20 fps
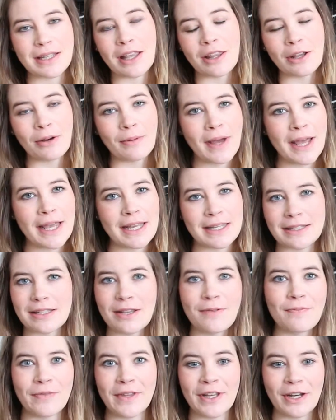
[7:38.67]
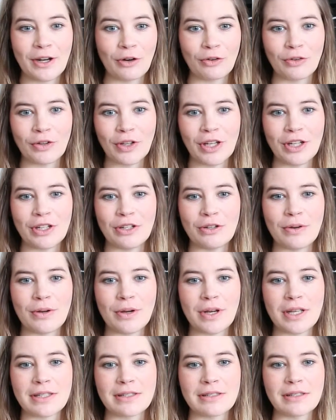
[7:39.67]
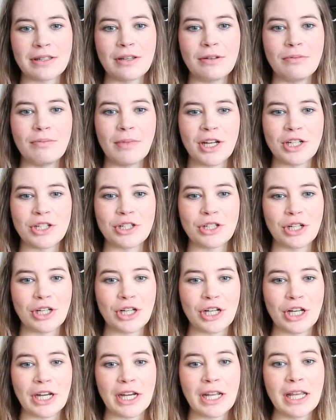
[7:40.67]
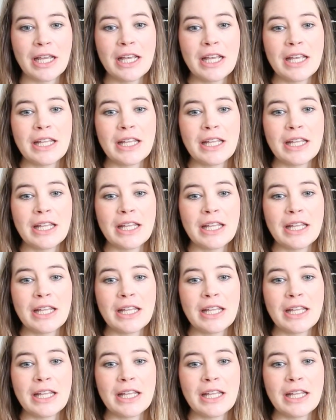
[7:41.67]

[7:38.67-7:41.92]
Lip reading: Otherwise, they don't really do us much good.